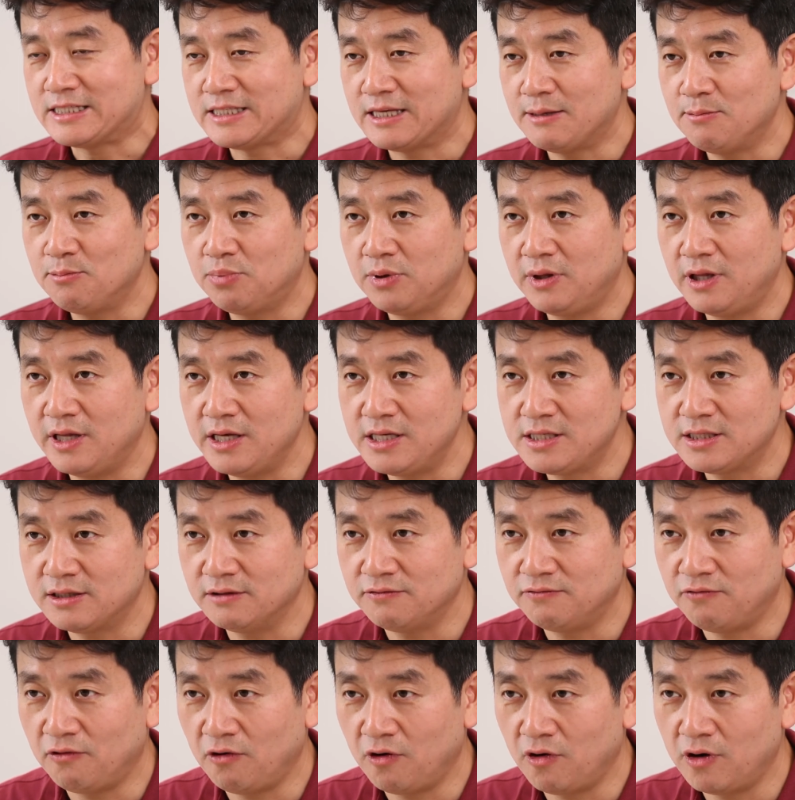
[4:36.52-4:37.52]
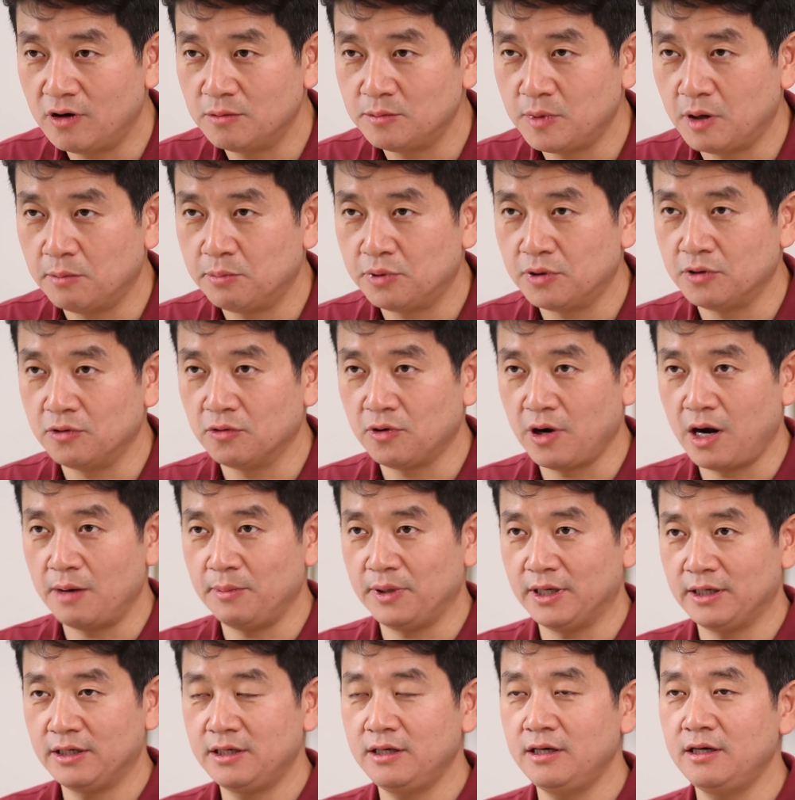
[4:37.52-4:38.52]
simplest form of
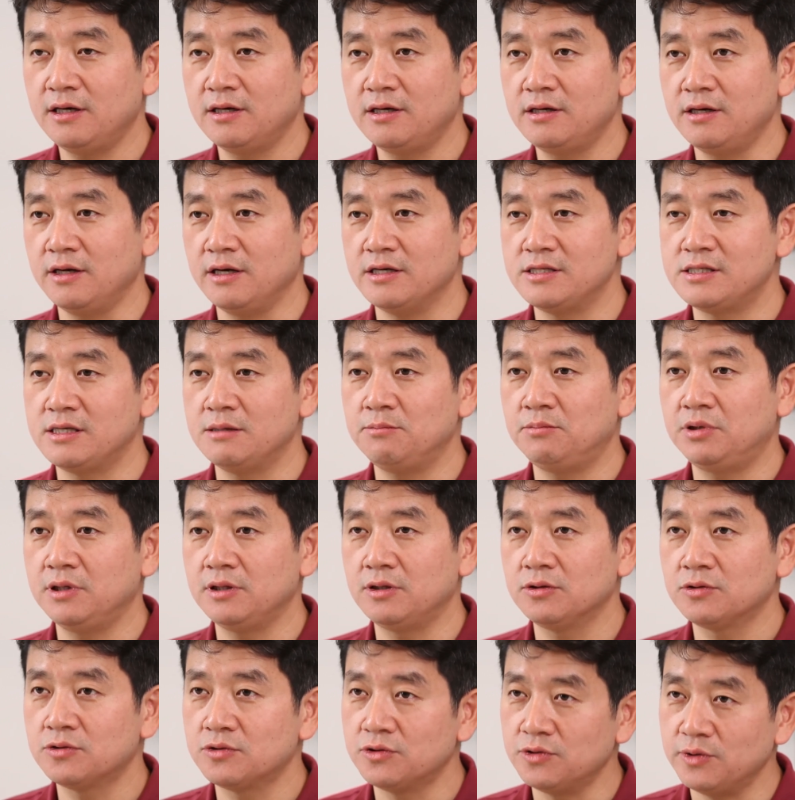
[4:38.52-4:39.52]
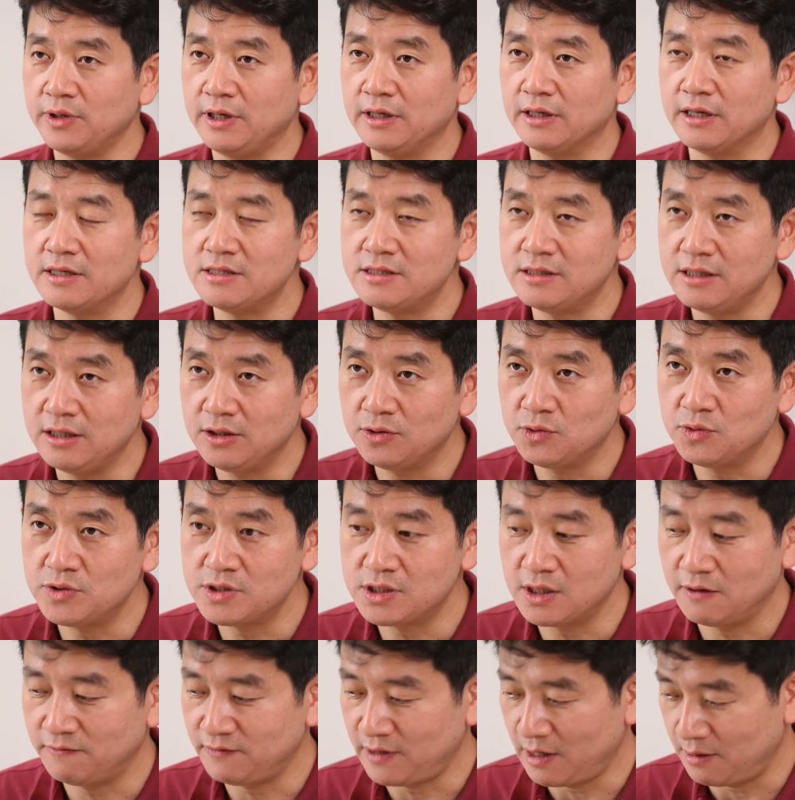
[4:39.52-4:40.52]
programming here is simply to create a
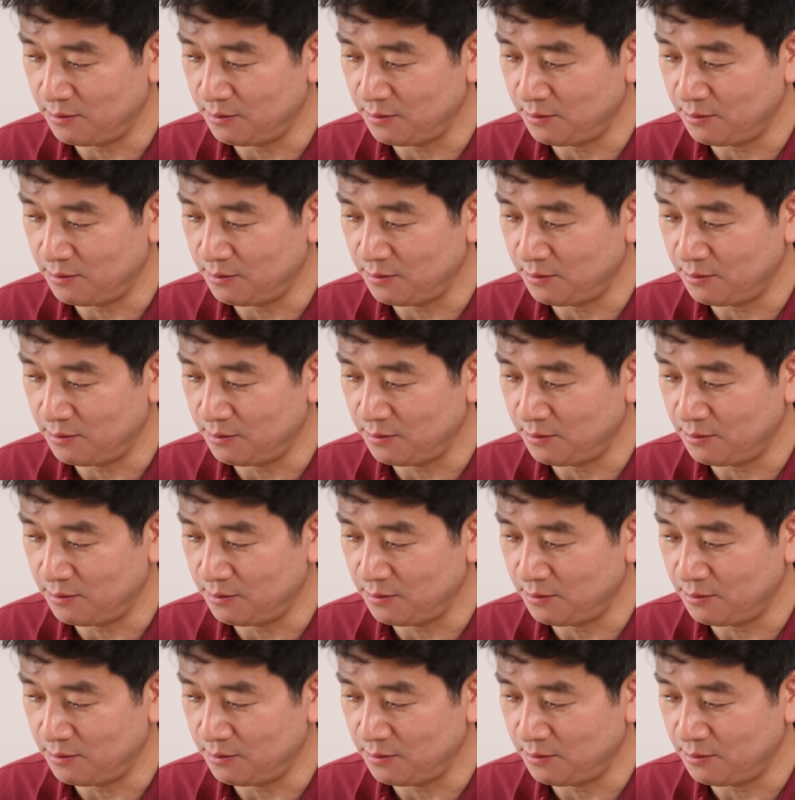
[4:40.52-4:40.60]
sequence of